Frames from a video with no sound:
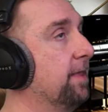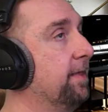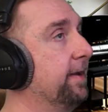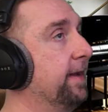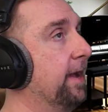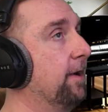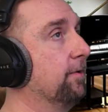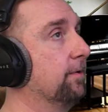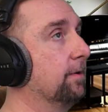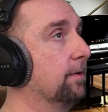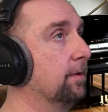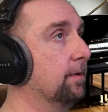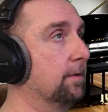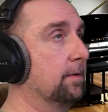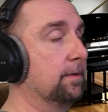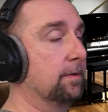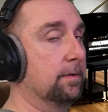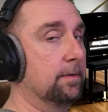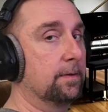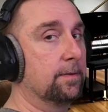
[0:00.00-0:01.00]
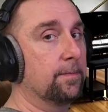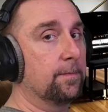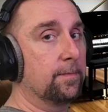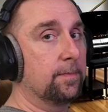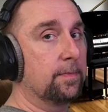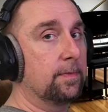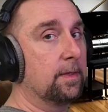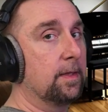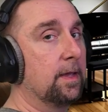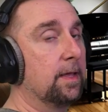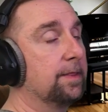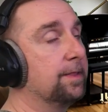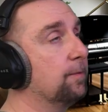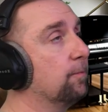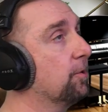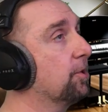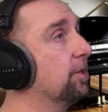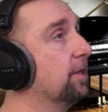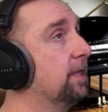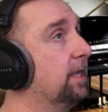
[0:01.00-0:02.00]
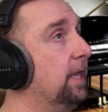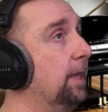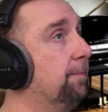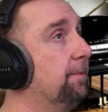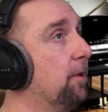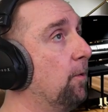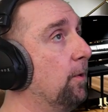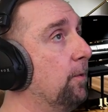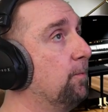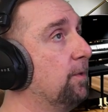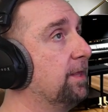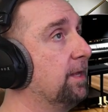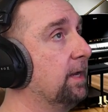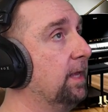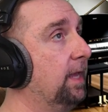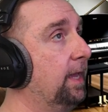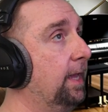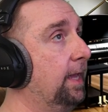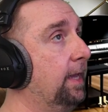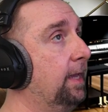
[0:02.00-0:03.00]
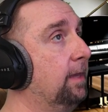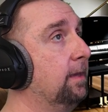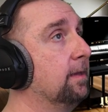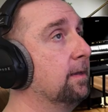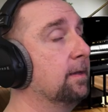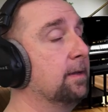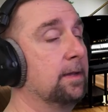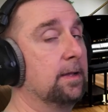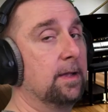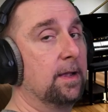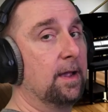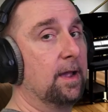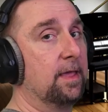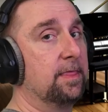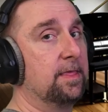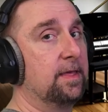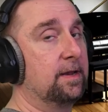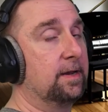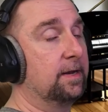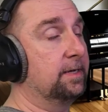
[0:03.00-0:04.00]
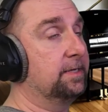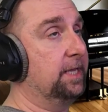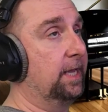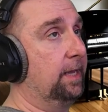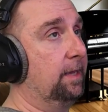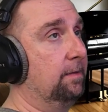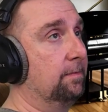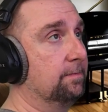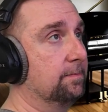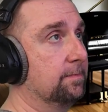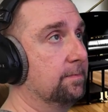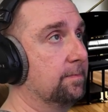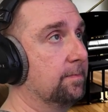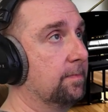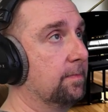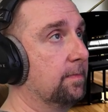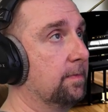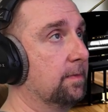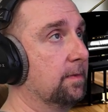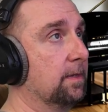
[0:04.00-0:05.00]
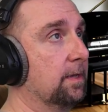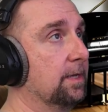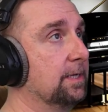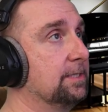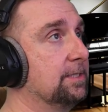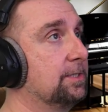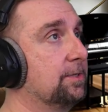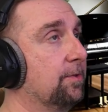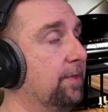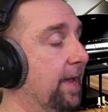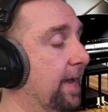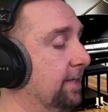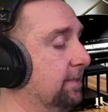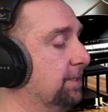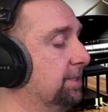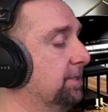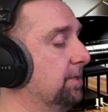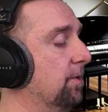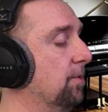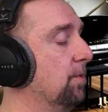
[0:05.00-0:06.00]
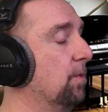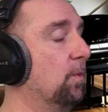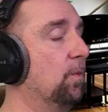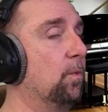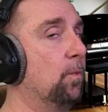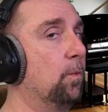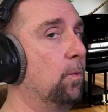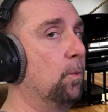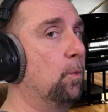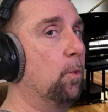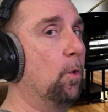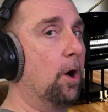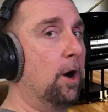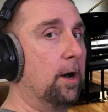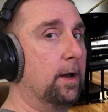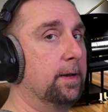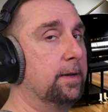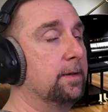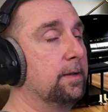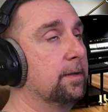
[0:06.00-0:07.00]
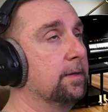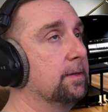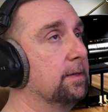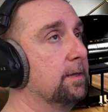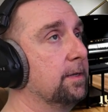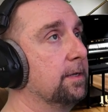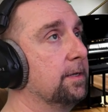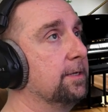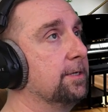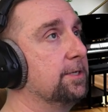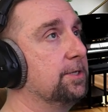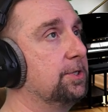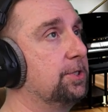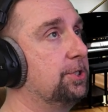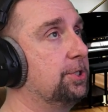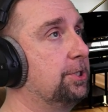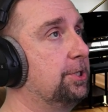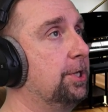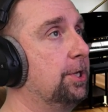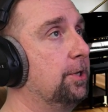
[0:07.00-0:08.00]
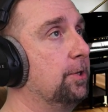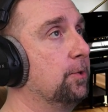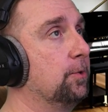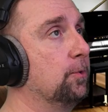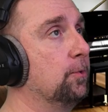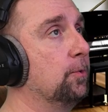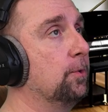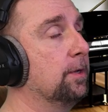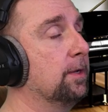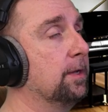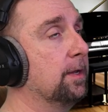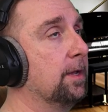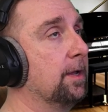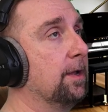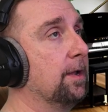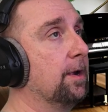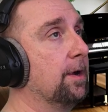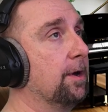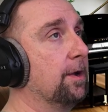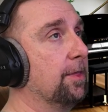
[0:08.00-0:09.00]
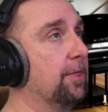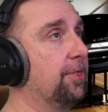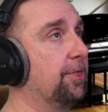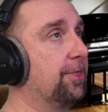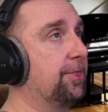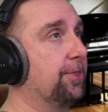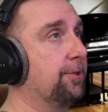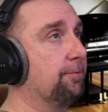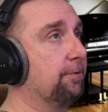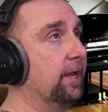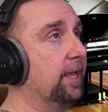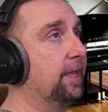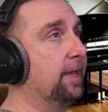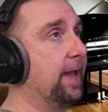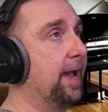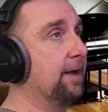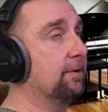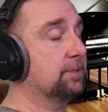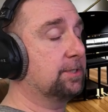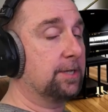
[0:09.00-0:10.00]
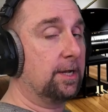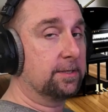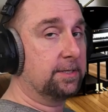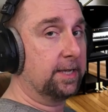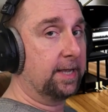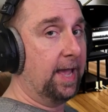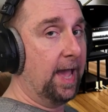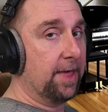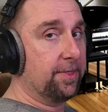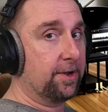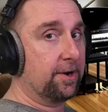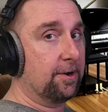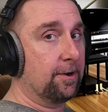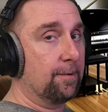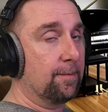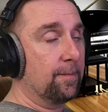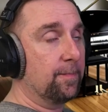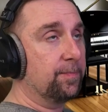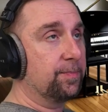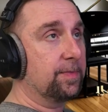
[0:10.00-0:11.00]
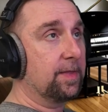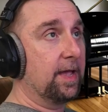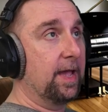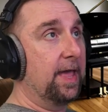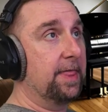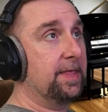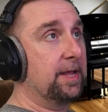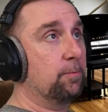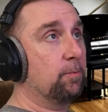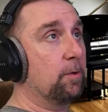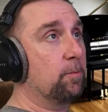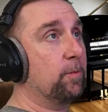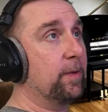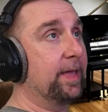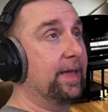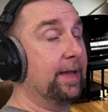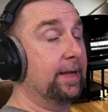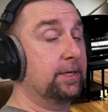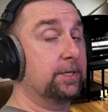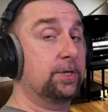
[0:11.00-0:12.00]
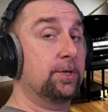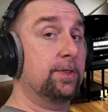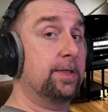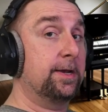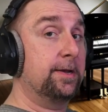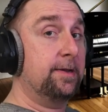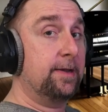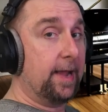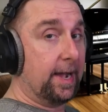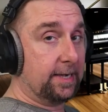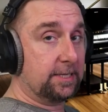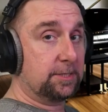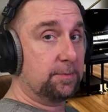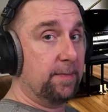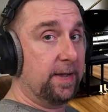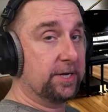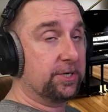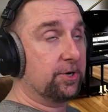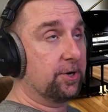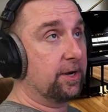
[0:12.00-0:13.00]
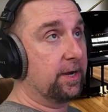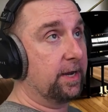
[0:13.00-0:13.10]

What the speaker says: that out. Then we're going to keep going with an E and then a D. So that's 1, 2, 3 counts all together. And then when we get to the next measure